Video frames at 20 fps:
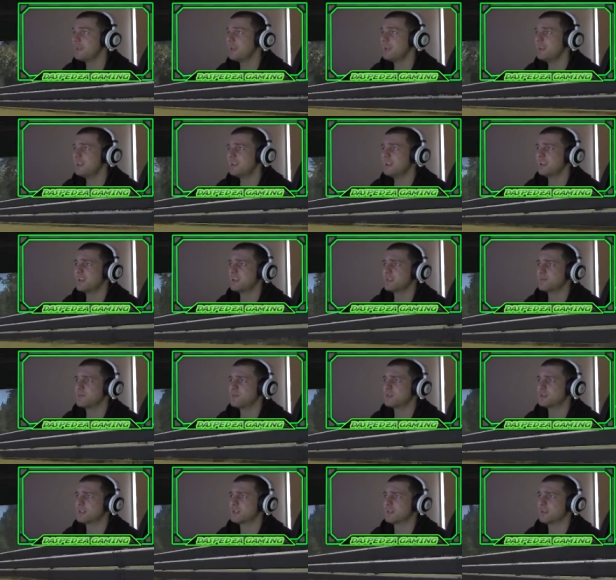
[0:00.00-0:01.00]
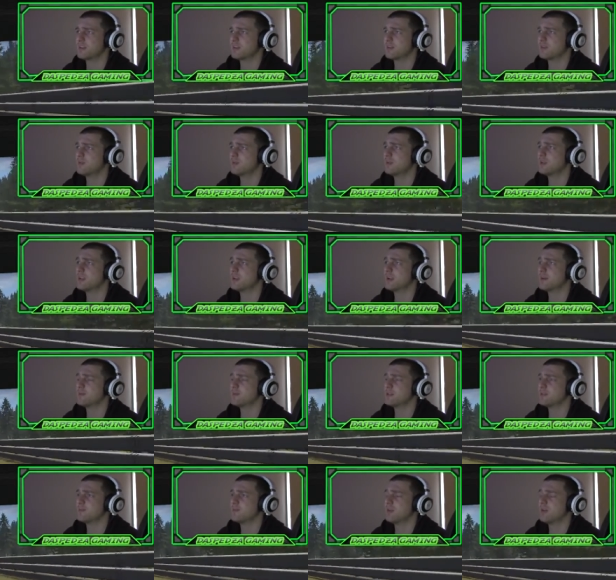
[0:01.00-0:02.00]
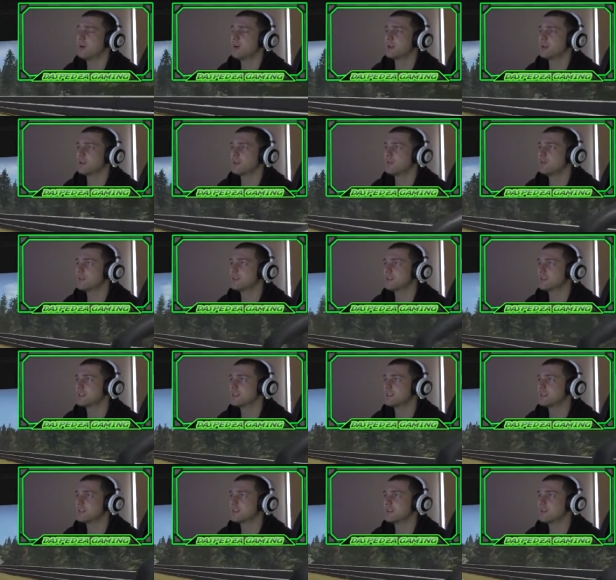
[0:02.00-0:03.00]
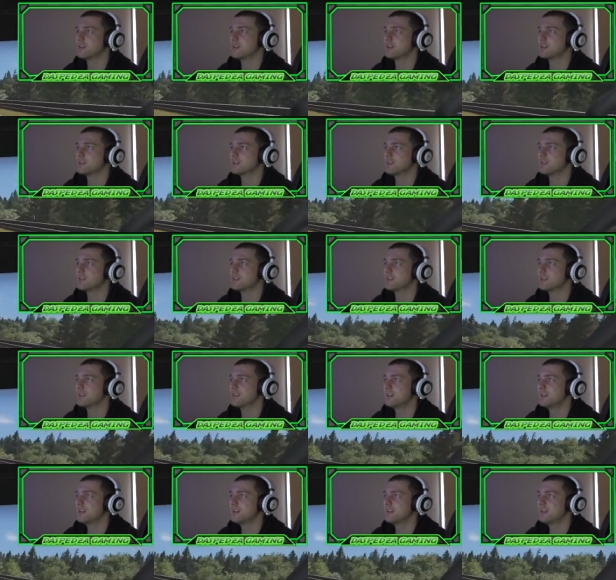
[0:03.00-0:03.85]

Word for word: And then it gets more technical when you come into blind corners, things along those lines.